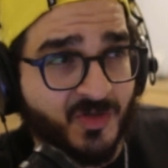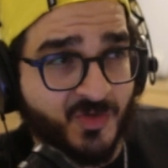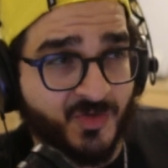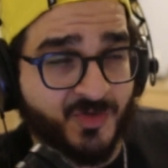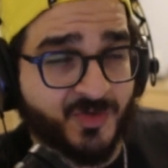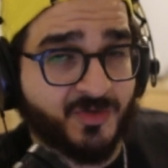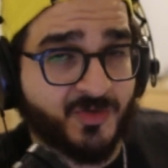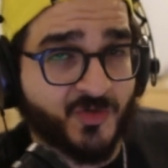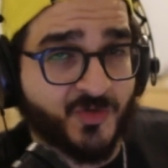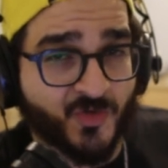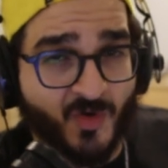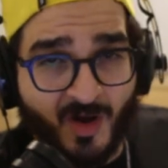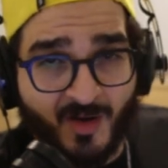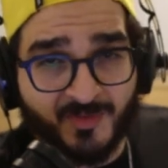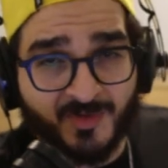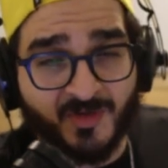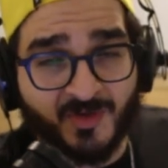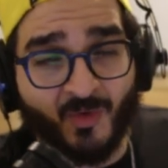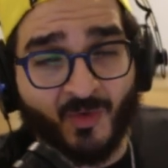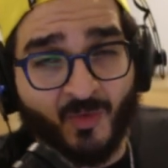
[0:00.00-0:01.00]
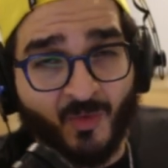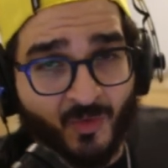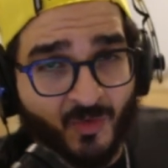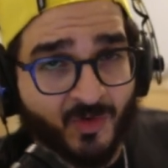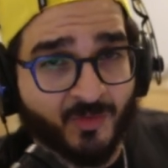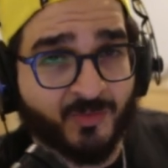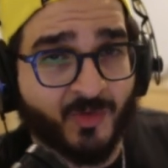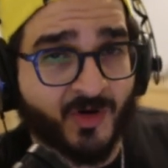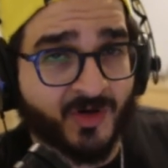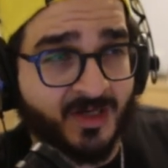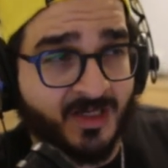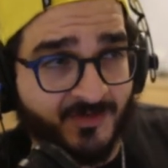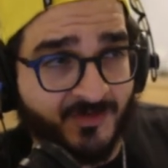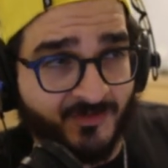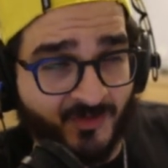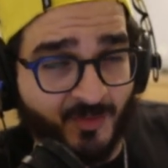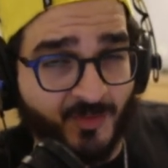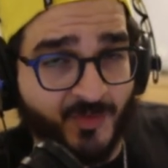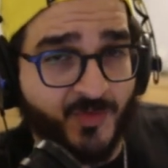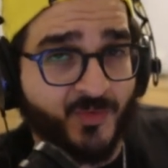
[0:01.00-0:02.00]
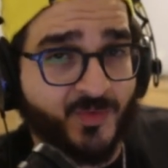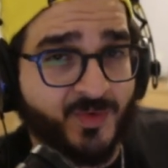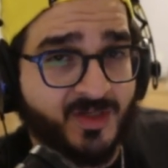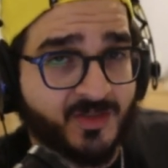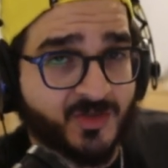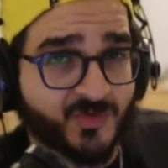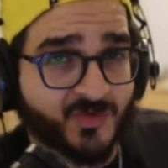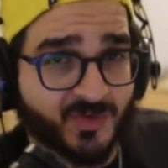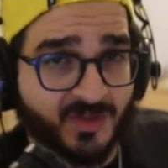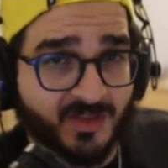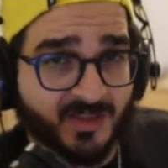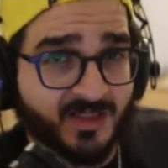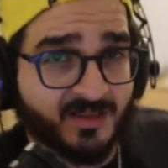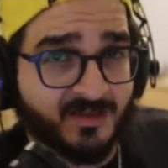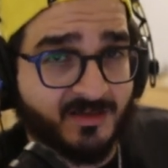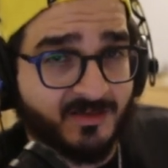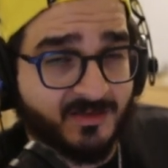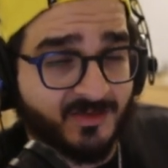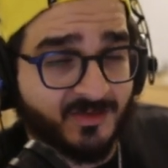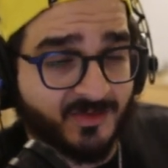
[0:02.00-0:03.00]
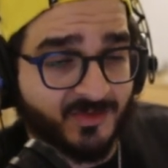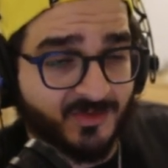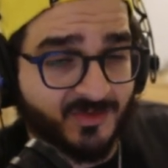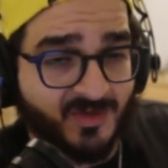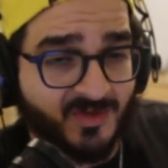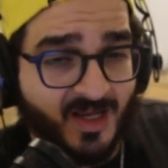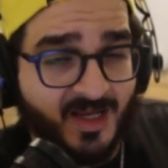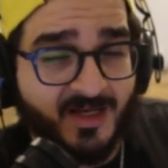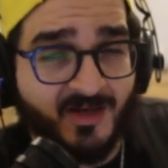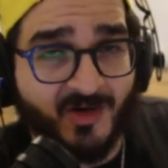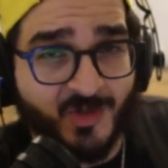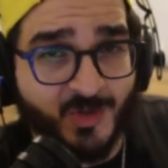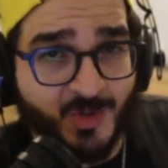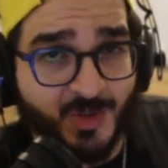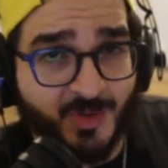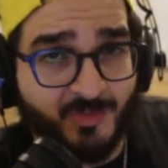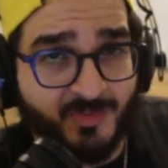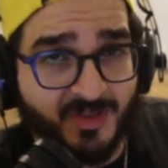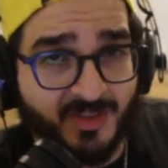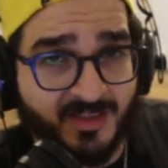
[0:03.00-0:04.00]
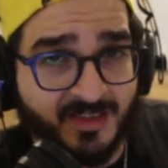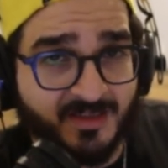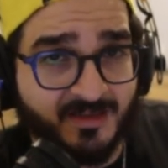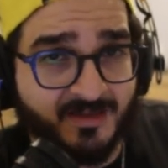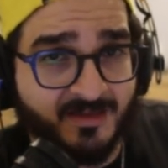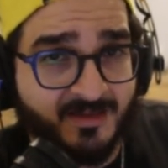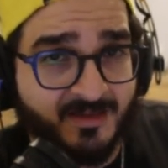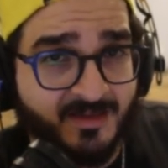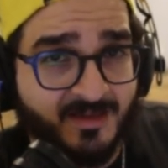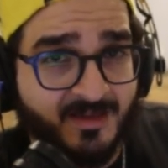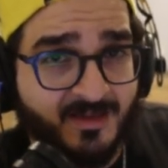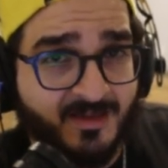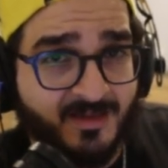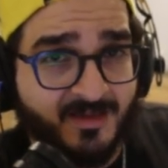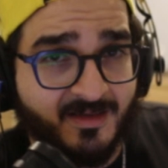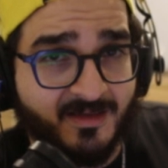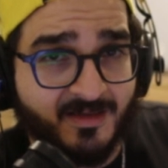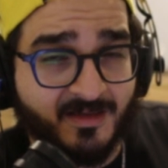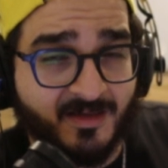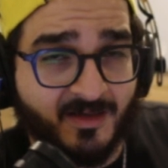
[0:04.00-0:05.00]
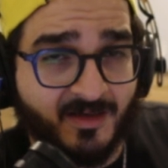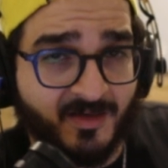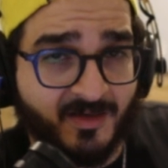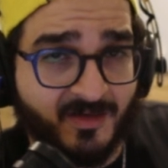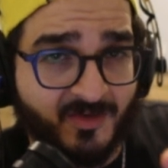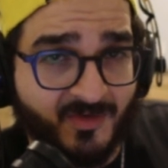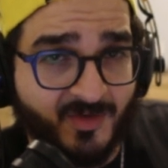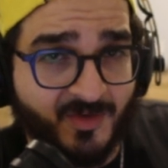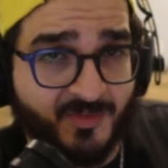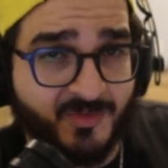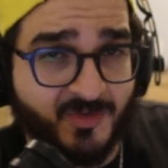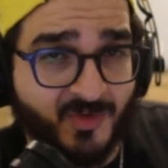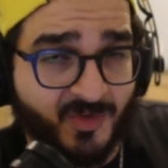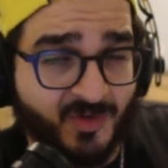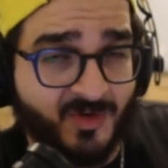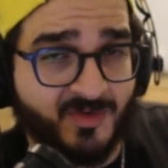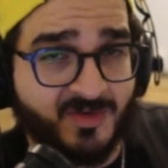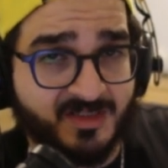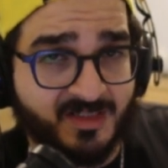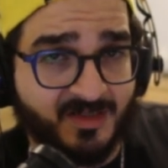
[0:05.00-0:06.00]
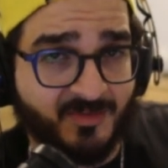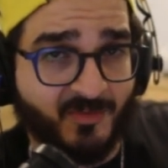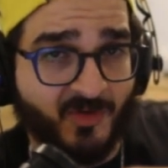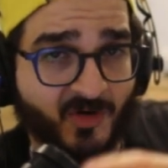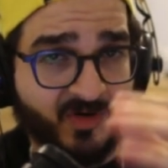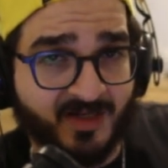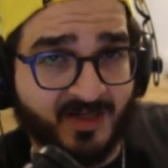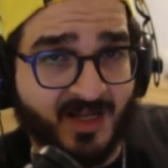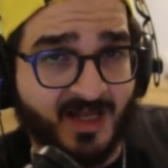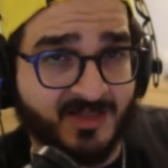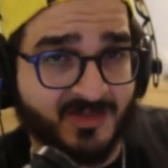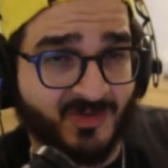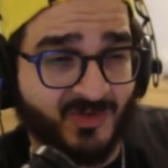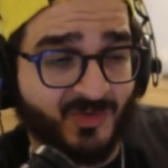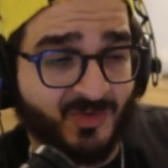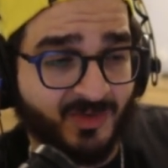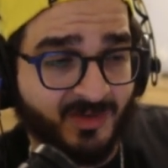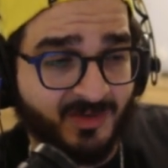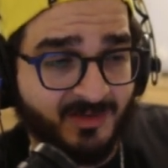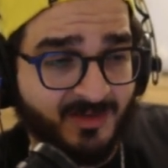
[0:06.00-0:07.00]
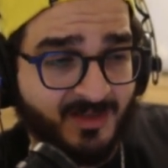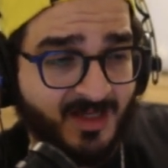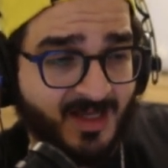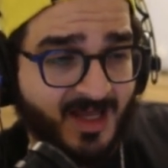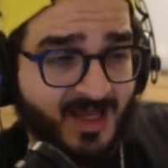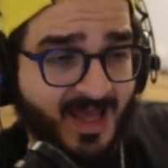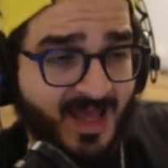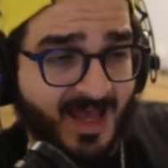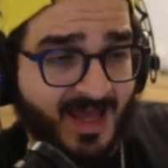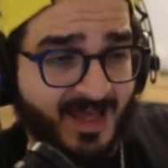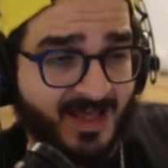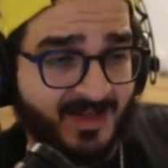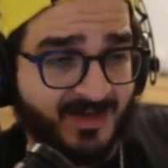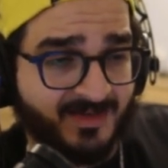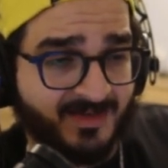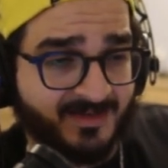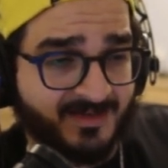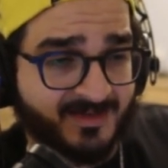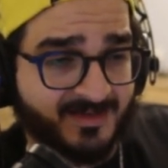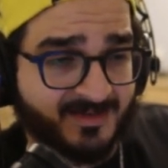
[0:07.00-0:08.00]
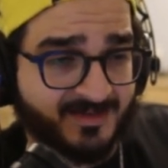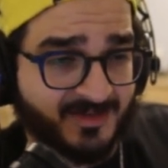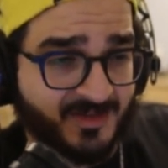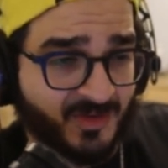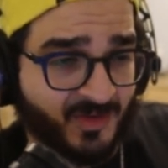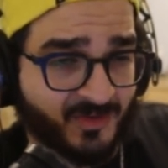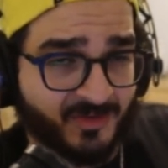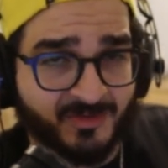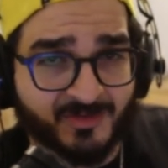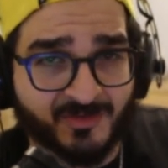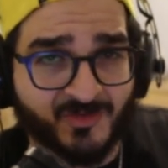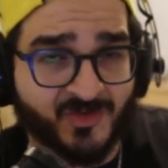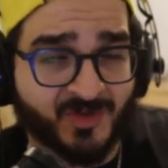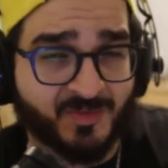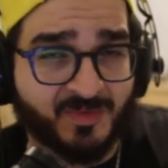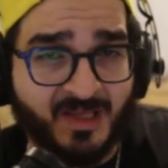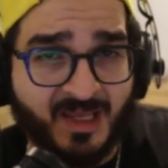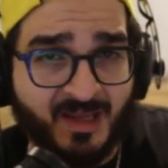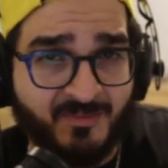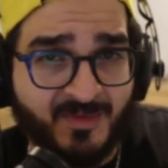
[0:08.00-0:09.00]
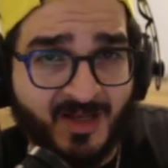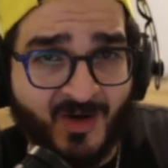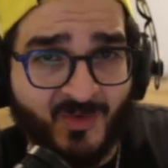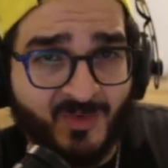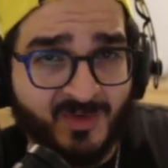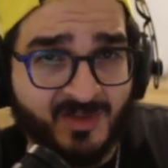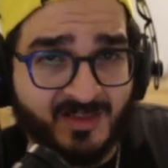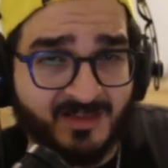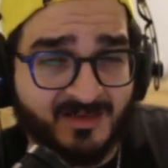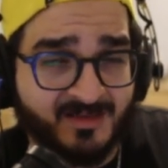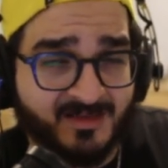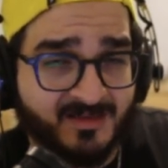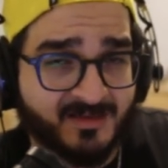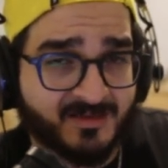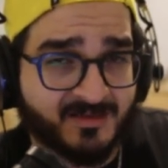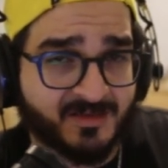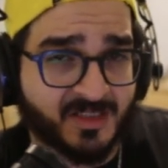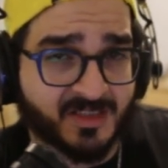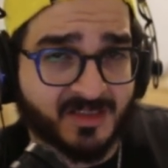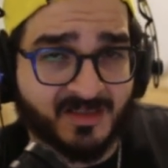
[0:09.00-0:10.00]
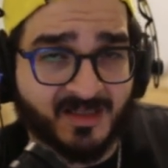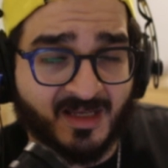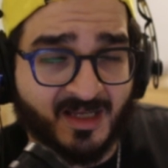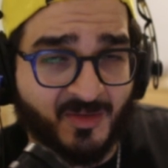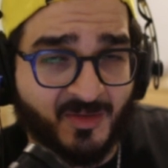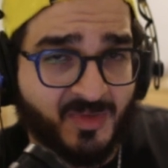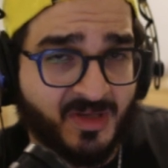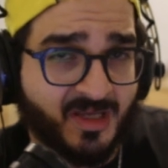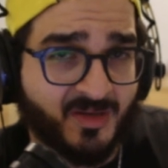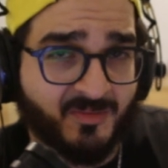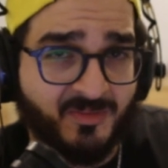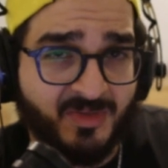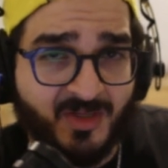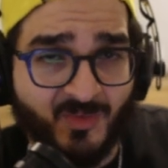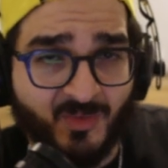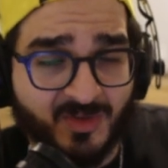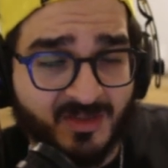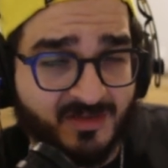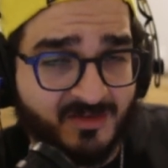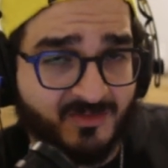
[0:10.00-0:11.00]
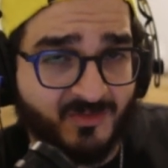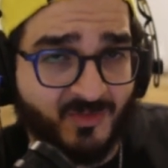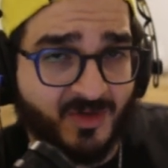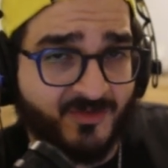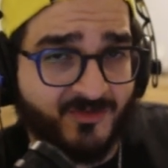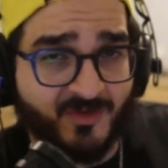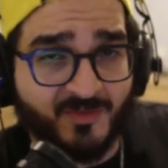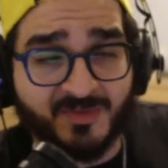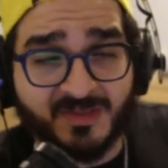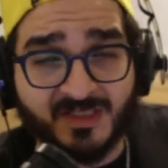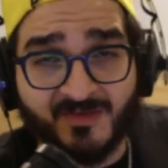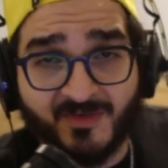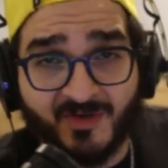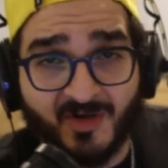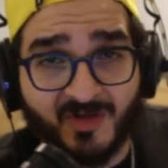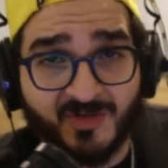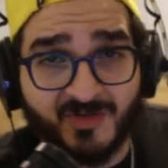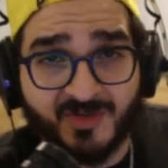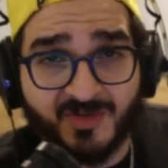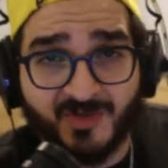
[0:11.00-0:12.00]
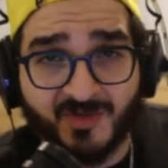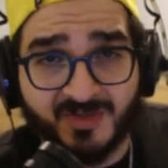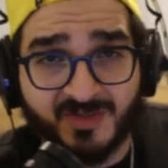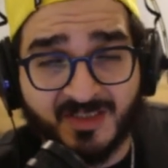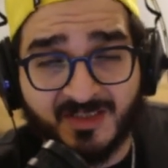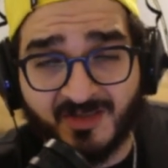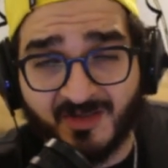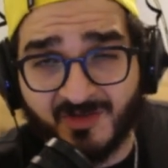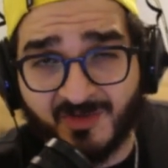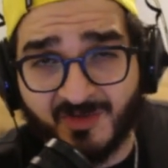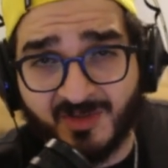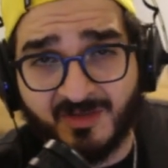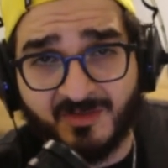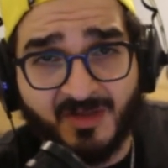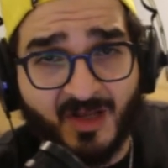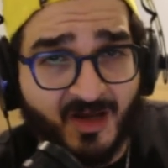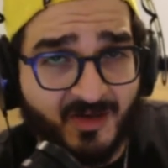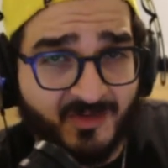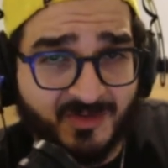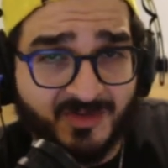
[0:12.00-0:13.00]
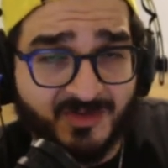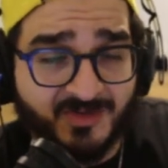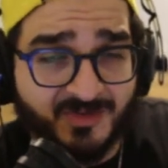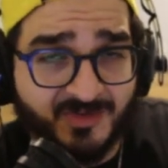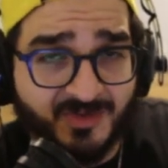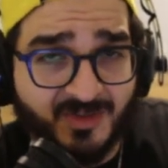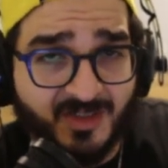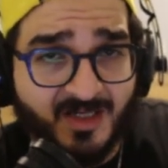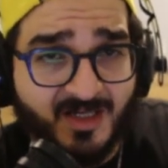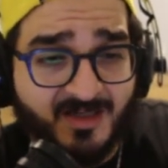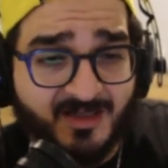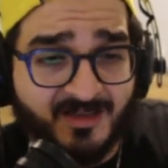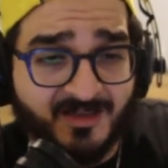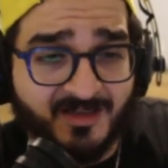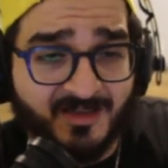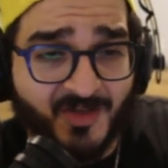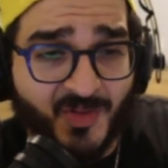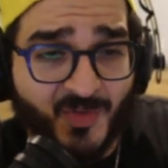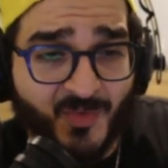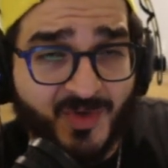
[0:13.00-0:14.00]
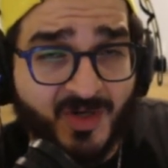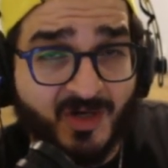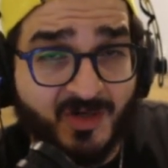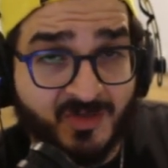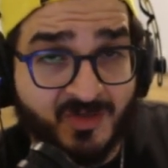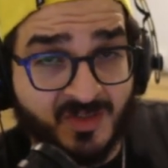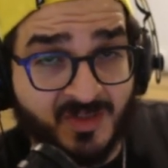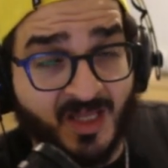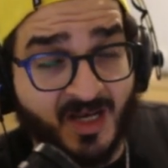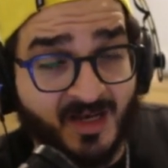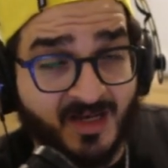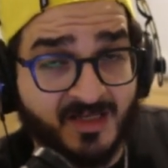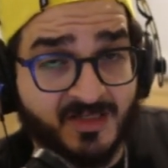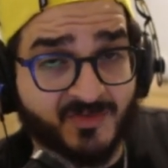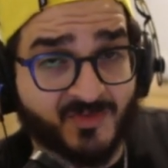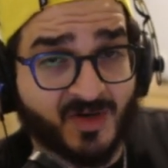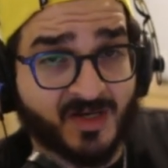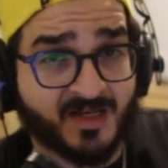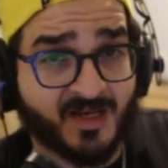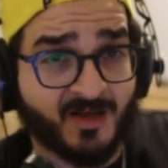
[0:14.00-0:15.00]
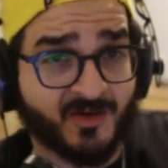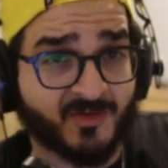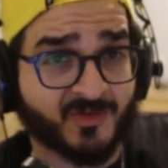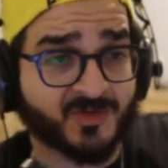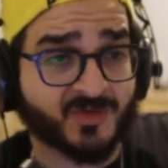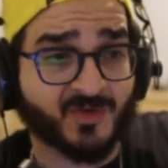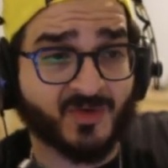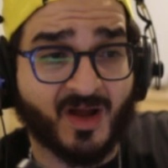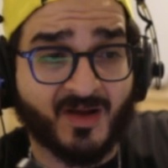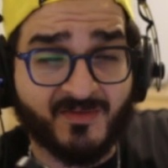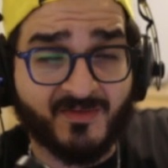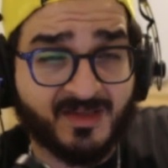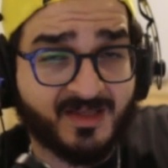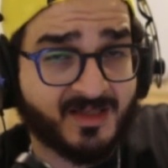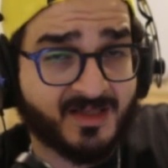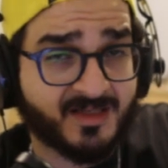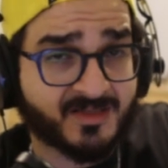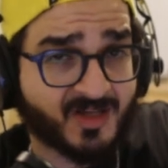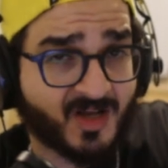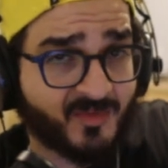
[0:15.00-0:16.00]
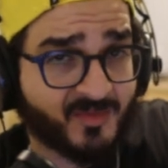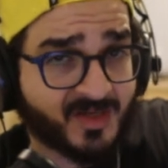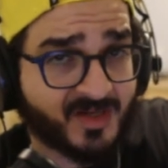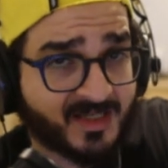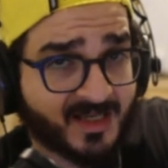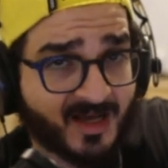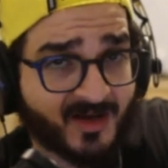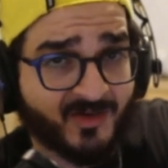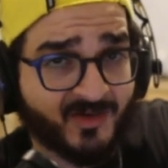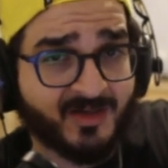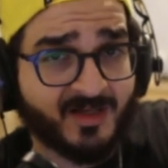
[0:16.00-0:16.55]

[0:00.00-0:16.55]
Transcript: dropped the whole market from three trillion to eight hundred billion uh, cryptocurrency market as a whole. And, you know, Drip came down with it, just like B N B went from seven hundred or six hundred down to uh, three hundred that it is right now. So everything is coming down.